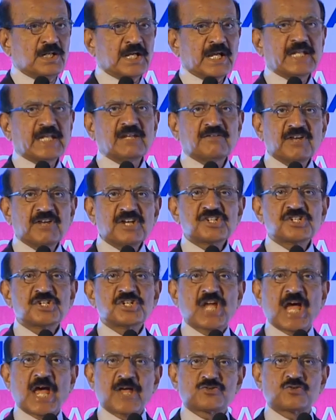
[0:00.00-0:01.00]
Innovation
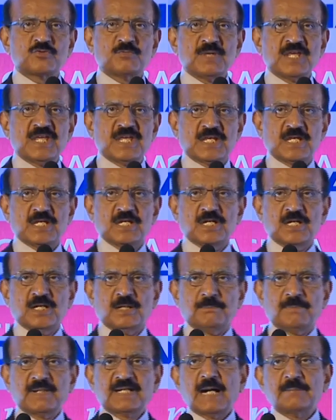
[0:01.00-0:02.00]
has to me
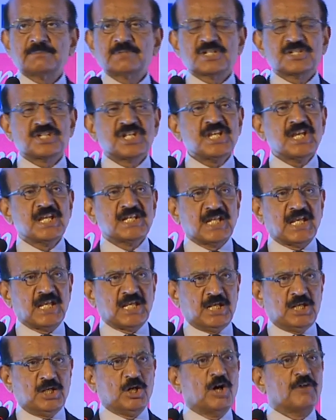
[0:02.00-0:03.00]
become the
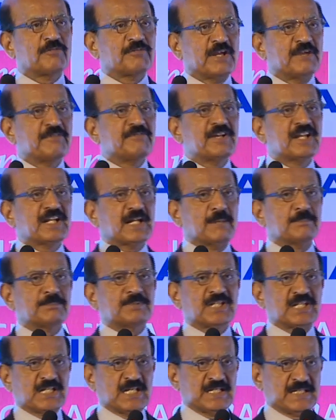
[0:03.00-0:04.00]
DNA of every
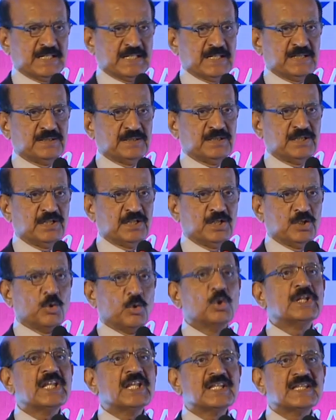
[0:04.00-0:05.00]
company in India.
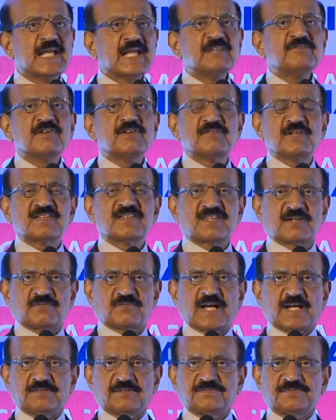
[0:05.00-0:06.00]
Only then we will
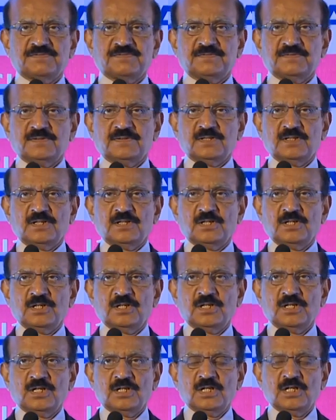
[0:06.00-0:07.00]
survive.
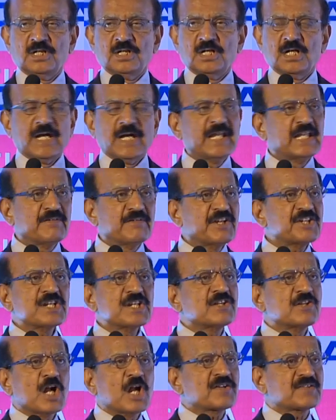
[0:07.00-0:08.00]
Innovation
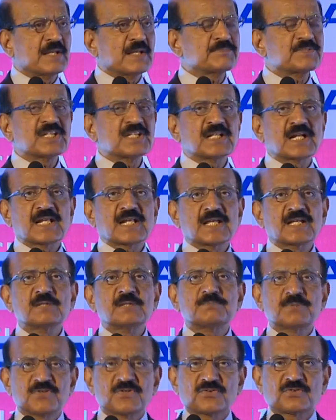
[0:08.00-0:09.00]
is not something that I can
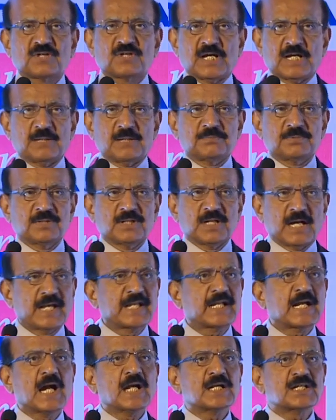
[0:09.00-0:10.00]
prescribe. I
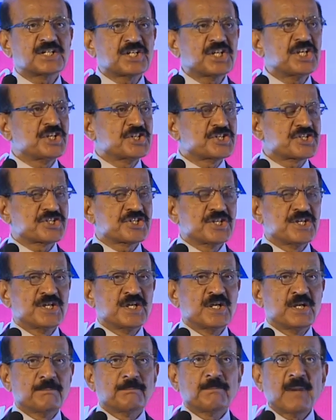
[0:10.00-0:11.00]
can't teach,
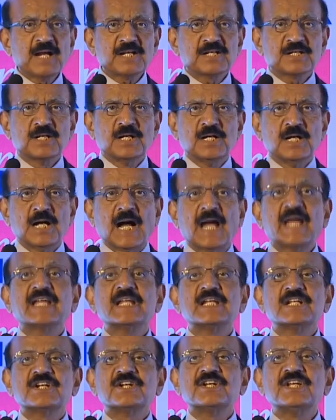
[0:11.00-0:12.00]
but I
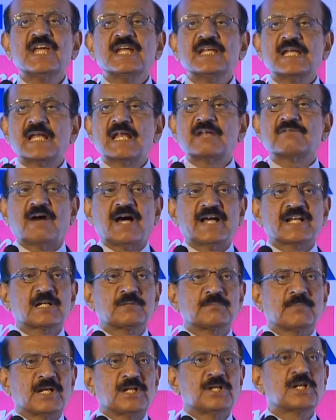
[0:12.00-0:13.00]
can create an
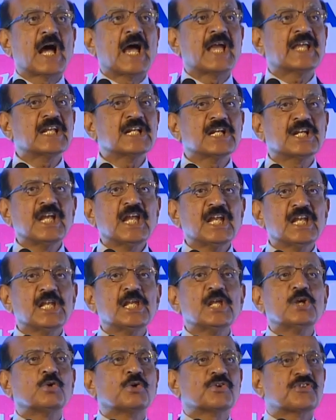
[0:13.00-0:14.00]
environment, I can create an
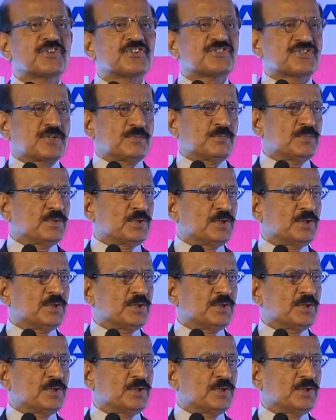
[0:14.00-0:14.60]
ecosystem